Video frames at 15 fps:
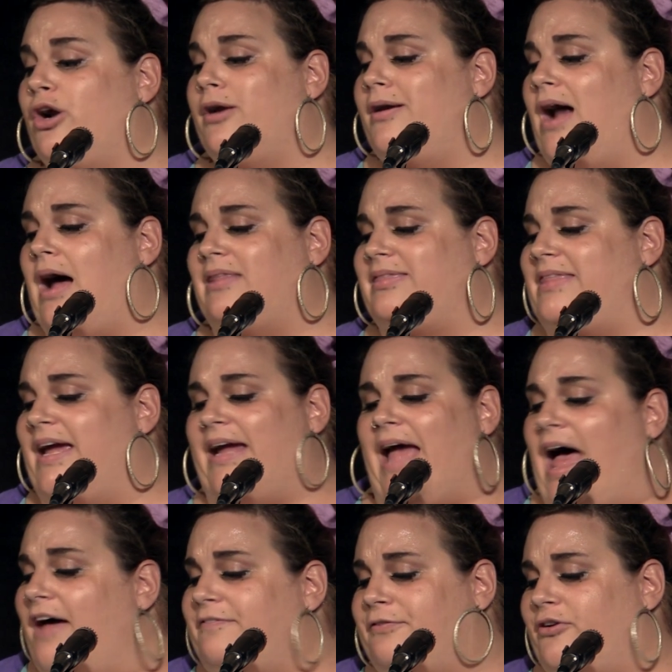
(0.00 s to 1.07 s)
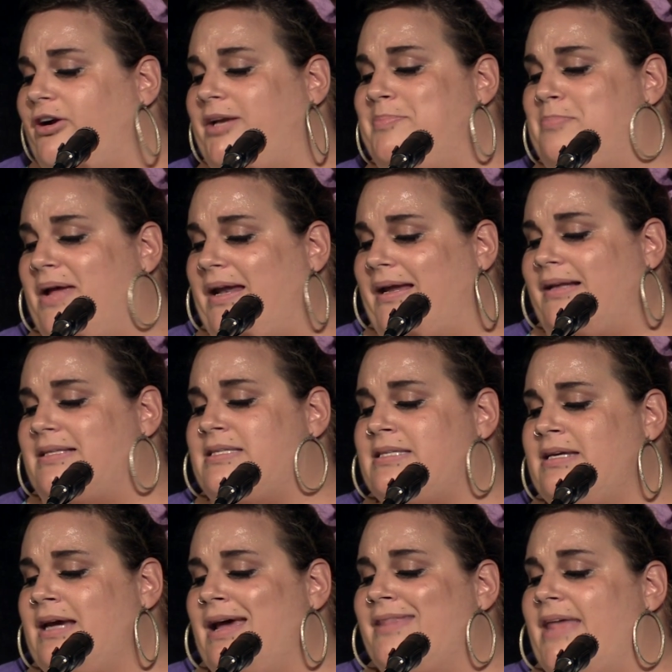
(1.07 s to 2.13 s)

or not they ever admit it,